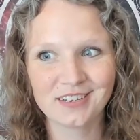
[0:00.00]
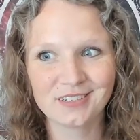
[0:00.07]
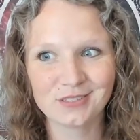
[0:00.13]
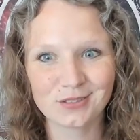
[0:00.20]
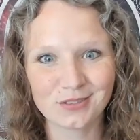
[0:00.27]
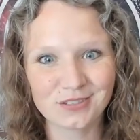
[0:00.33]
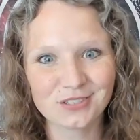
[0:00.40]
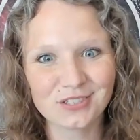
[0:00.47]

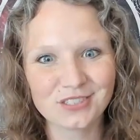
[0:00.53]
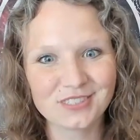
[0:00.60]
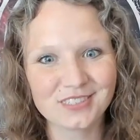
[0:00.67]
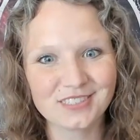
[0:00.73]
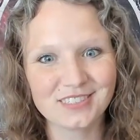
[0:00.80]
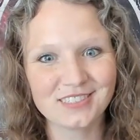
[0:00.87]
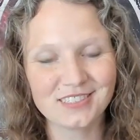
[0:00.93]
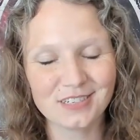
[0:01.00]
So there's just
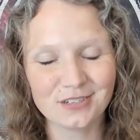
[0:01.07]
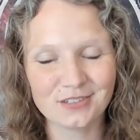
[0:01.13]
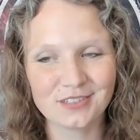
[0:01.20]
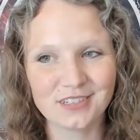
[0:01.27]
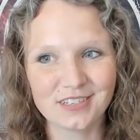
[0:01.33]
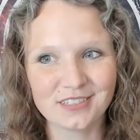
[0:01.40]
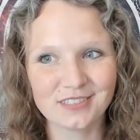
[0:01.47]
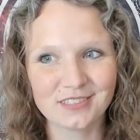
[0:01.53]
this
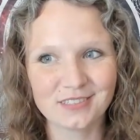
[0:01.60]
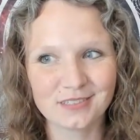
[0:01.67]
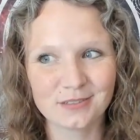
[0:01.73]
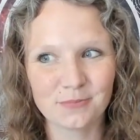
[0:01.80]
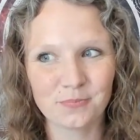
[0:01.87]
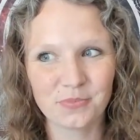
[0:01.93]
stillness,